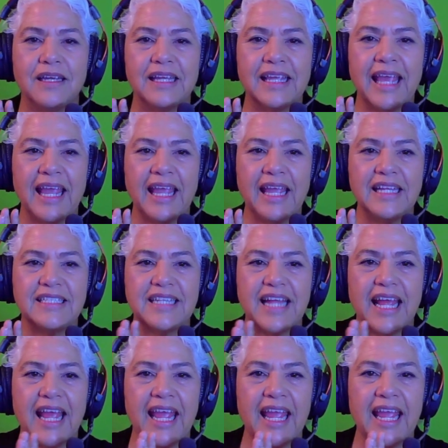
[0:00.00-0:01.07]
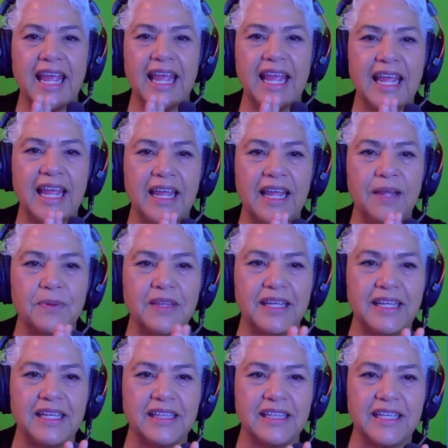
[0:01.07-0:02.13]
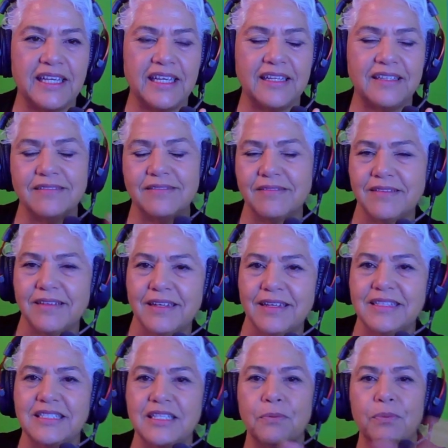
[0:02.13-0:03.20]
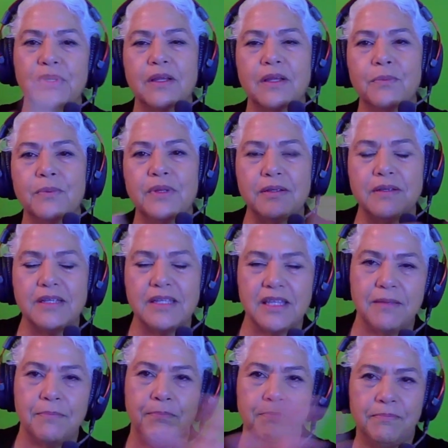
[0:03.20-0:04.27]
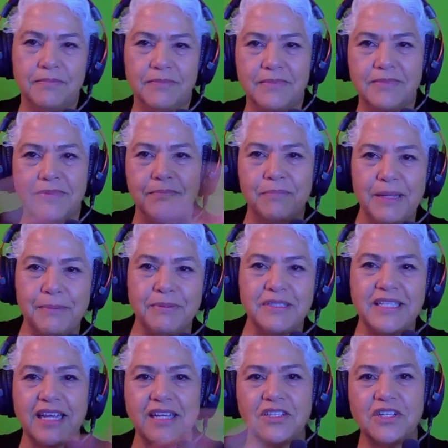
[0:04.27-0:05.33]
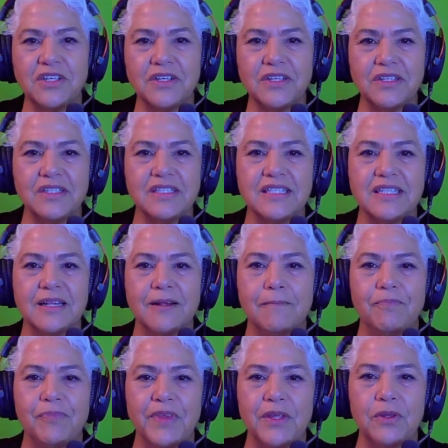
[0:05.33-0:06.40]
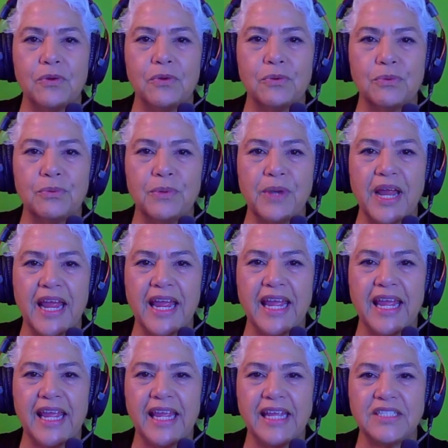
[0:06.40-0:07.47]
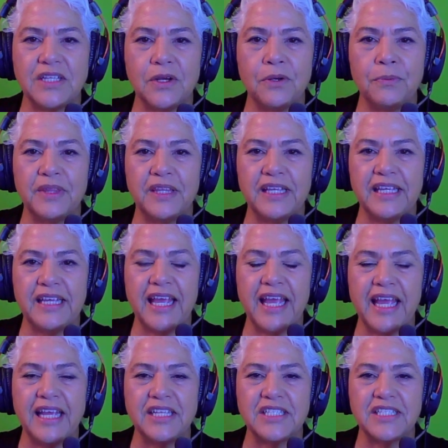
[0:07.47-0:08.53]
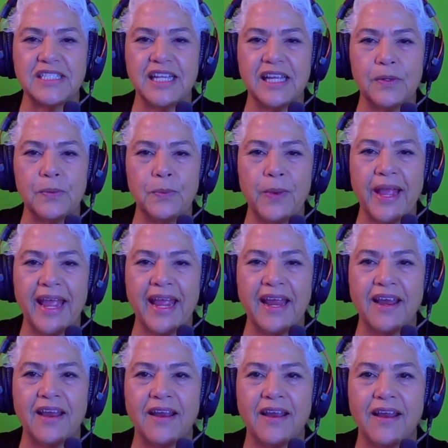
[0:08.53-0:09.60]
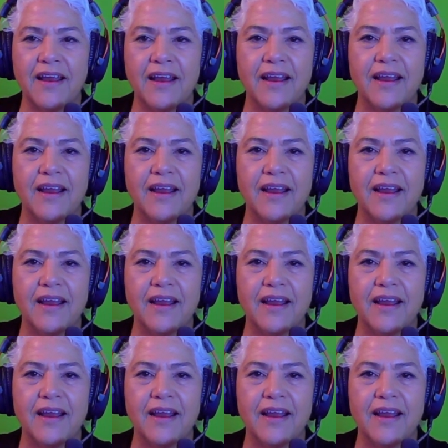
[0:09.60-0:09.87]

Case A with the E at the end. So the people take turns. Great. Oh, with the EA, just like where.